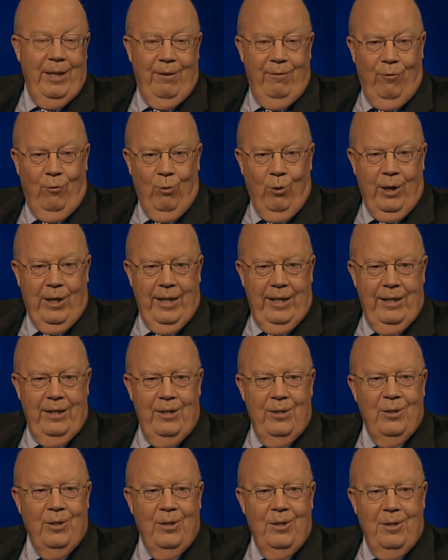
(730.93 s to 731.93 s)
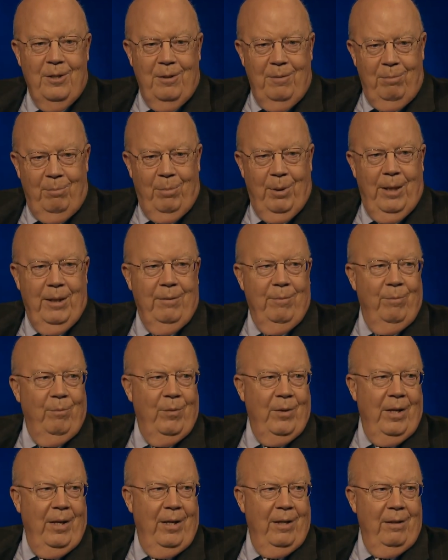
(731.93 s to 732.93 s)
had four kids, but
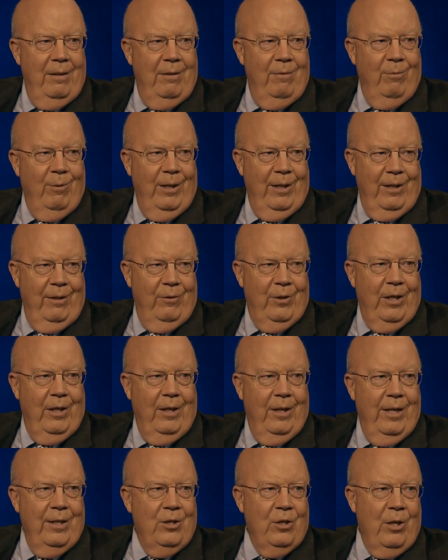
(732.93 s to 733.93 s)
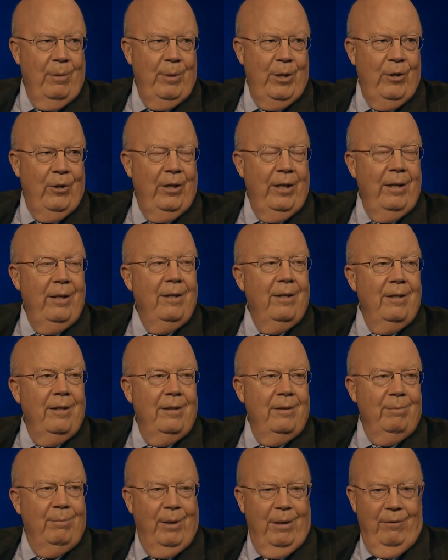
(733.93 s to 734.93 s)
and we lived in a nice community,
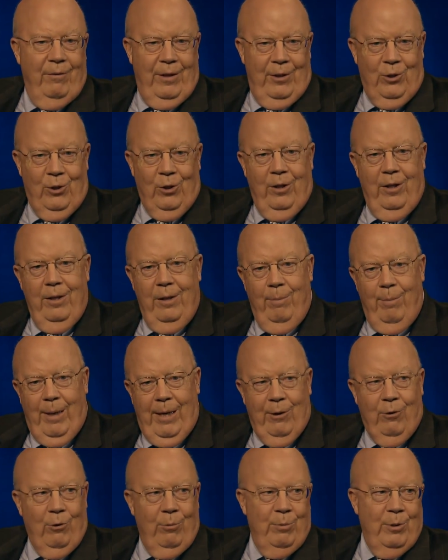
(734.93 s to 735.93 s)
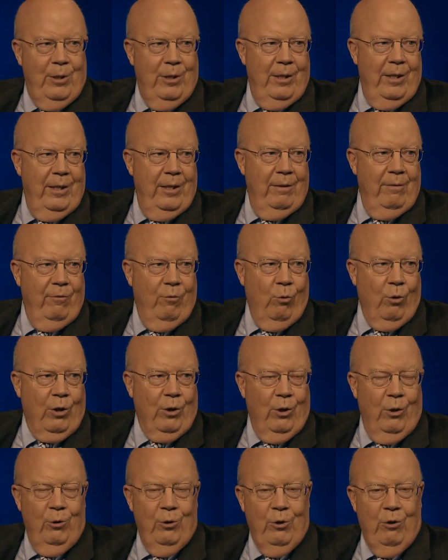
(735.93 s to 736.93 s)
but eventually the bankruptcy and the
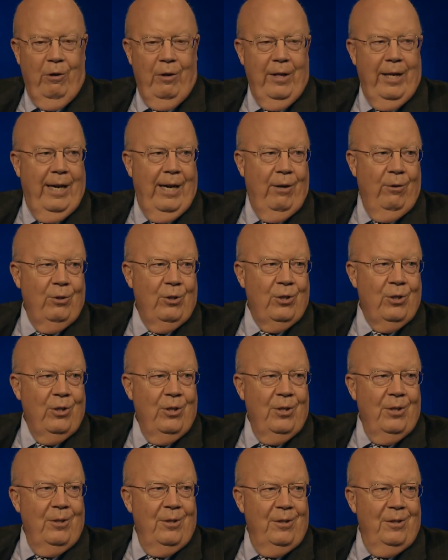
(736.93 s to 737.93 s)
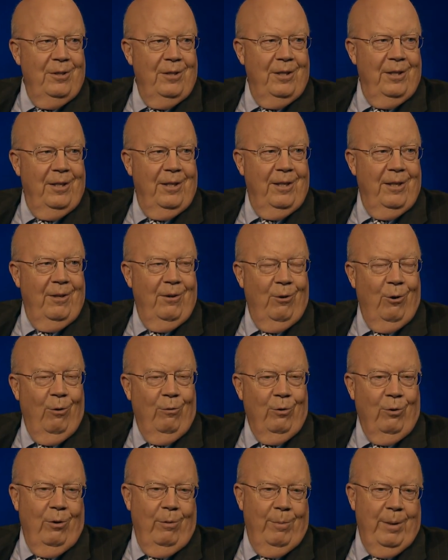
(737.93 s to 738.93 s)
foreclosure on the house uh,
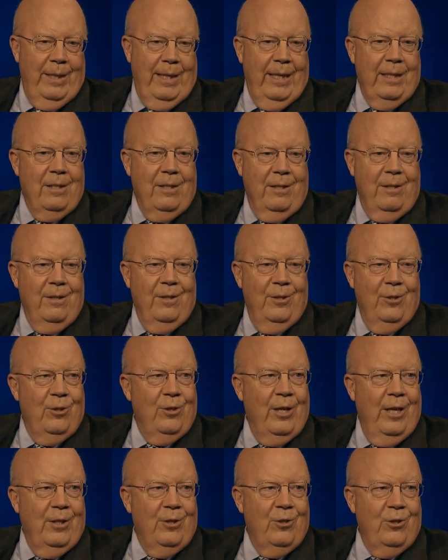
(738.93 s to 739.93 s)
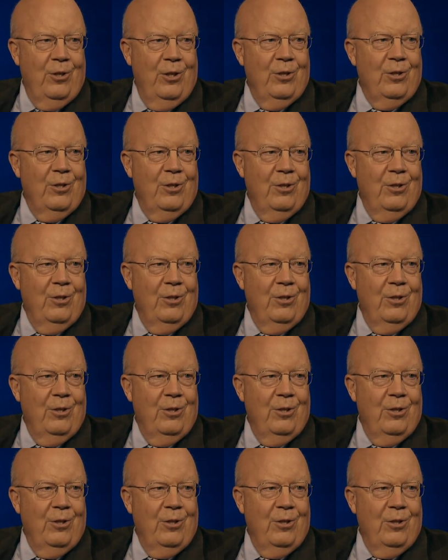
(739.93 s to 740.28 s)
overall. But that's that's just.